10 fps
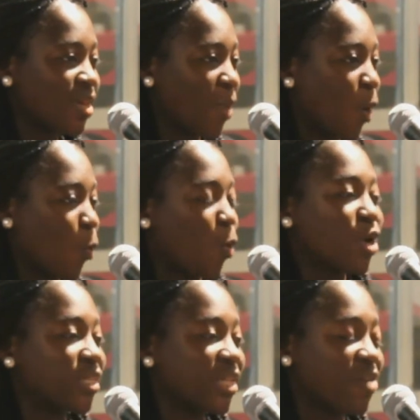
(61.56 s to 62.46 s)
my
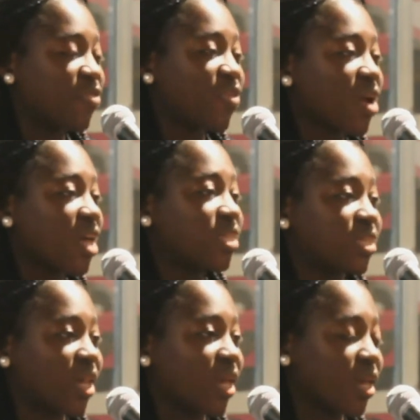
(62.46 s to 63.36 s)
words, everything I
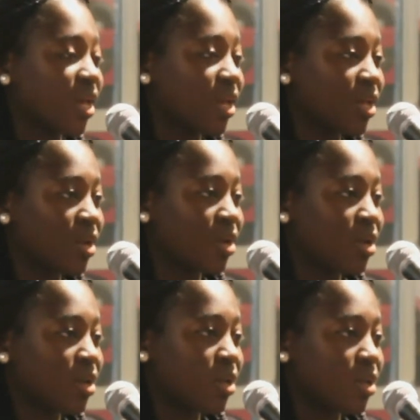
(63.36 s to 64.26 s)
say,
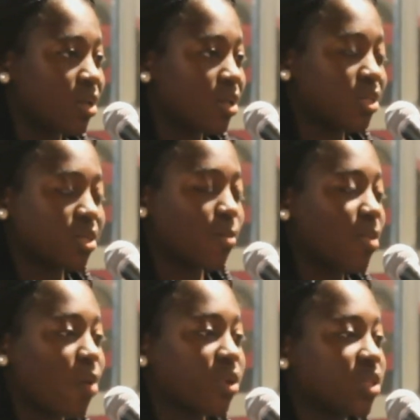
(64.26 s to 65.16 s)

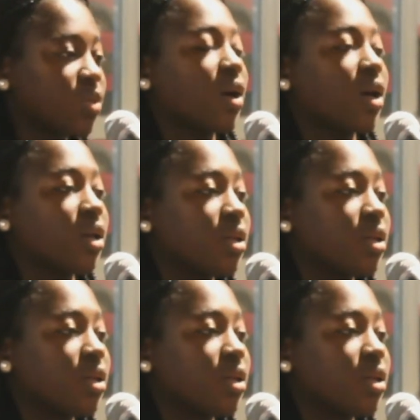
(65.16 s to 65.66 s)
somehow inspire.